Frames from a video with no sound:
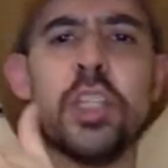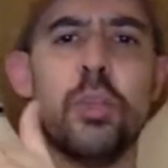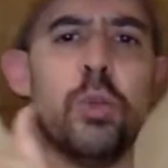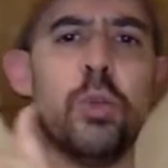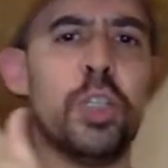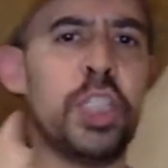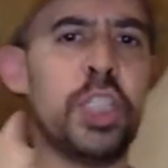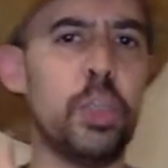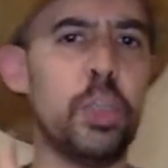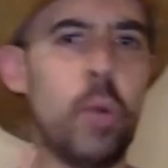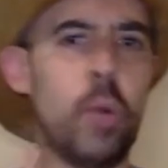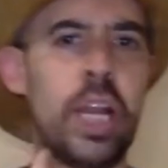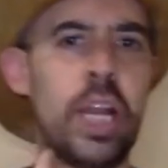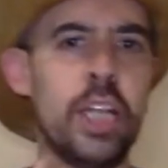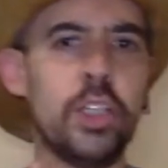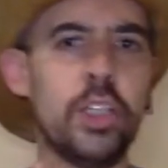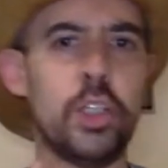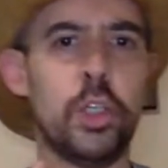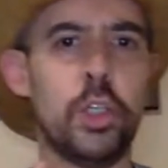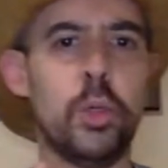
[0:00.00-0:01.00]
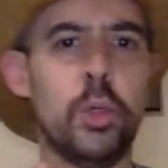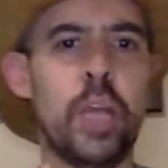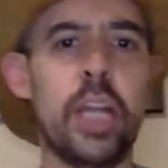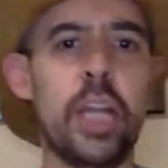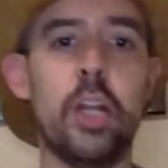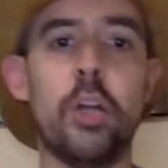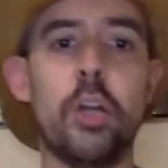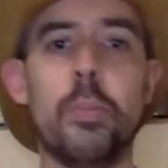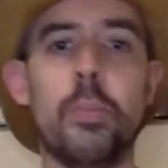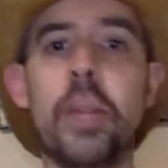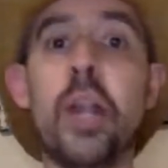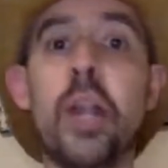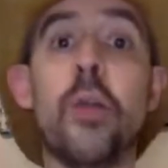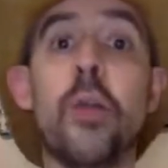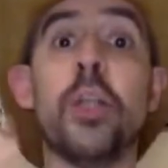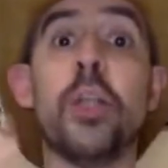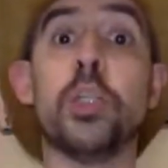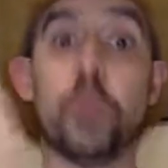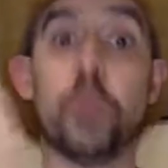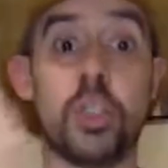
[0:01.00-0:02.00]
where she went into, and her
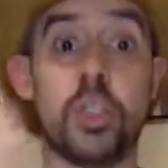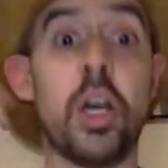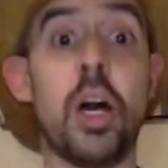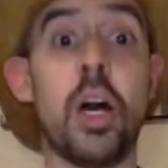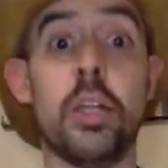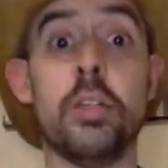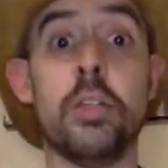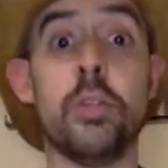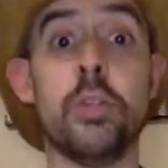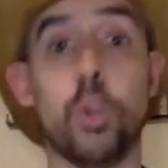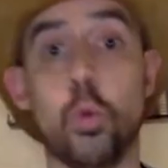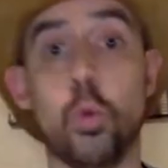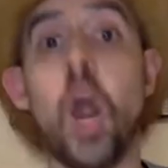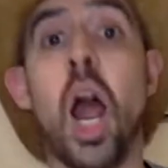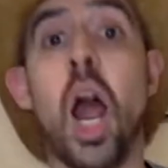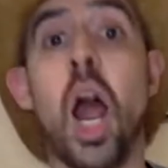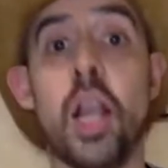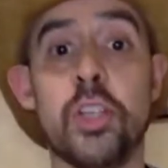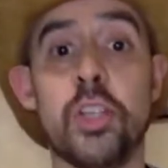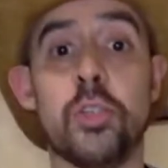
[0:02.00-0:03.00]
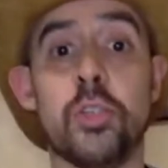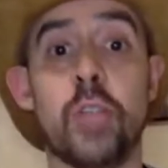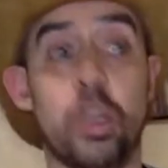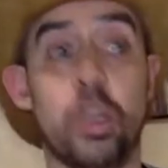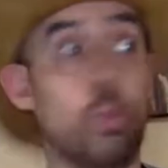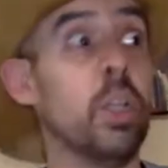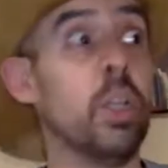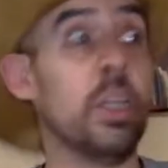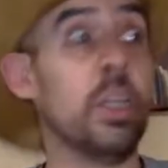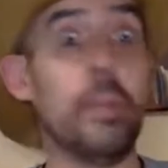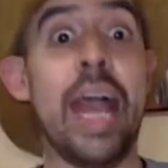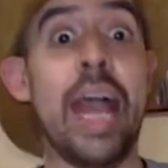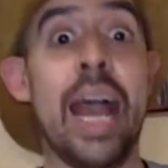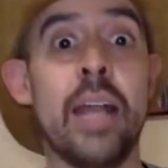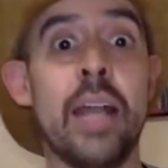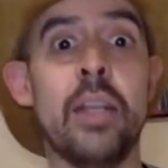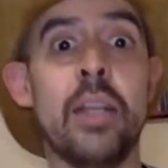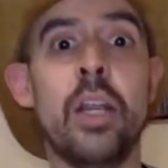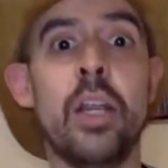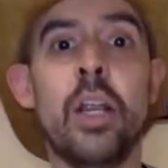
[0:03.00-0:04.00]
marriage was on the rocks, like really
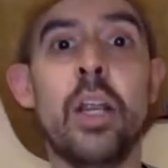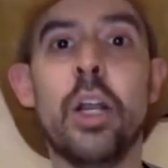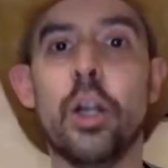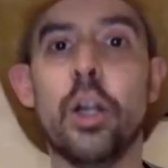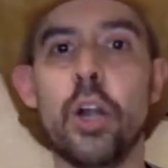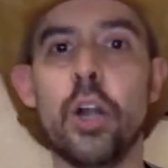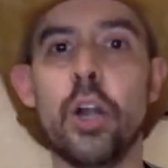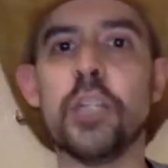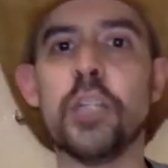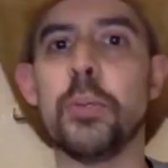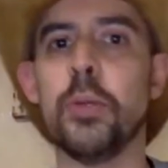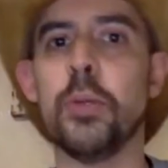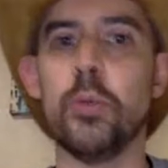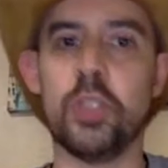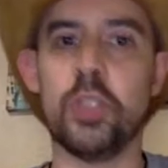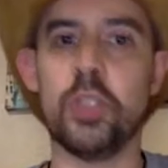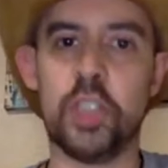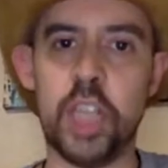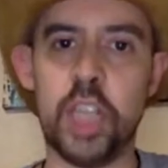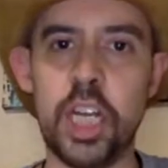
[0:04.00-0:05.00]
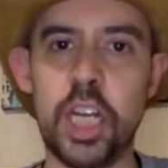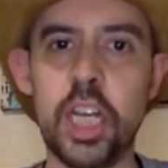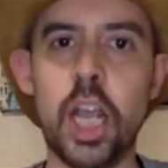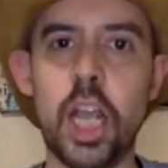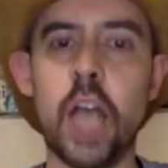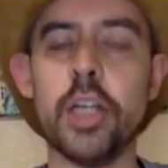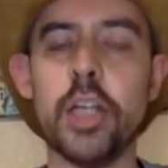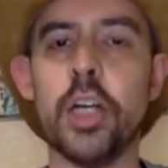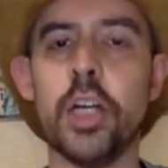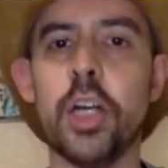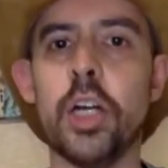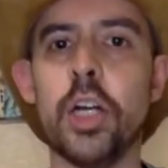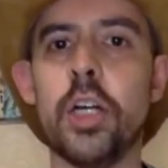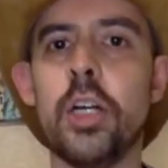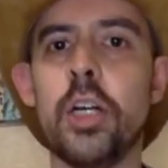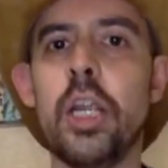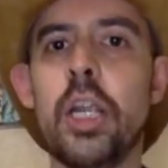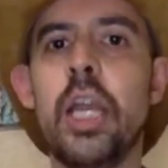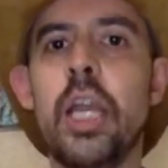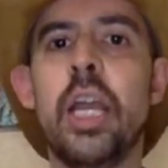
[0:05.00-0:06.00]
bad. Her husband was cheating on
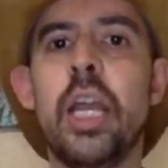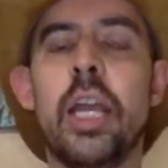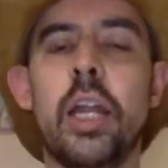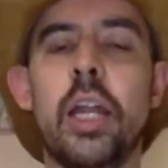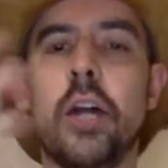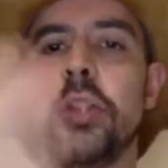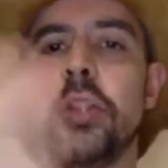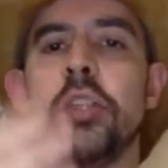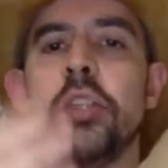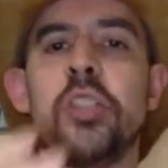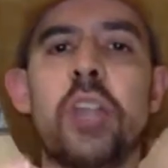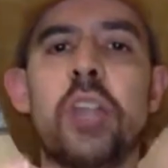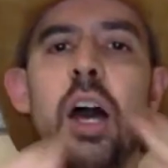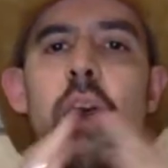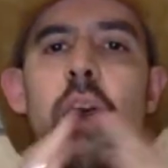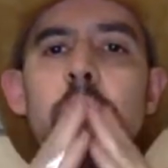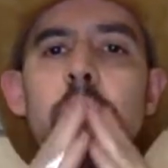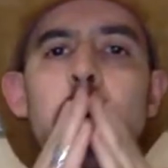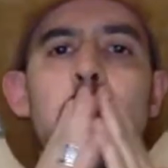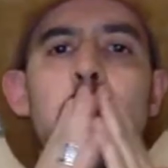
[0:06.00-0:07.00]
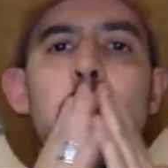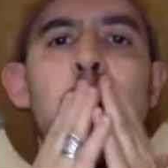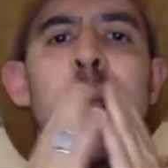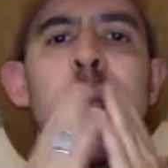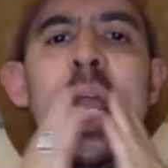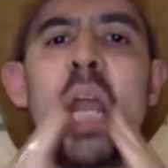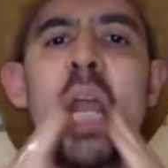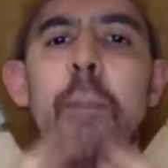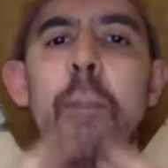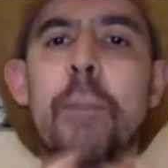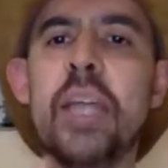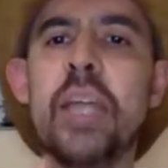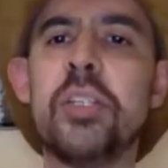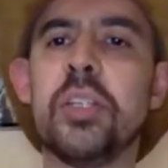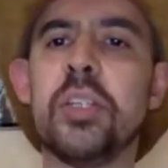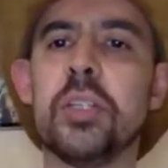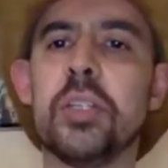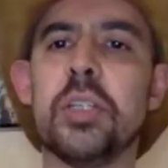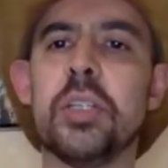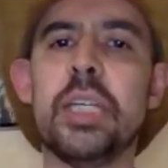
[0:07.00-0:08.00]
her and all this stuff. And
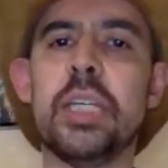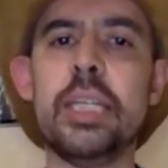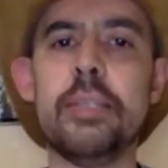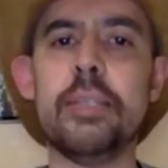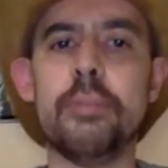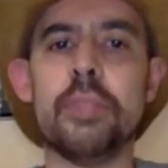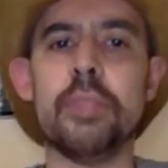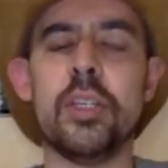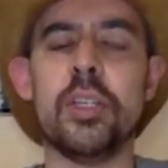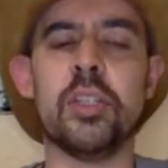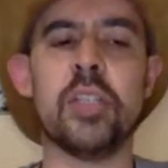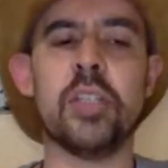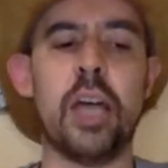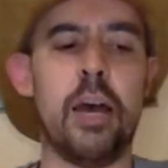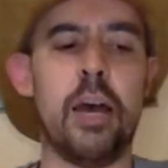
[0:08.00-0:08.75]
basically this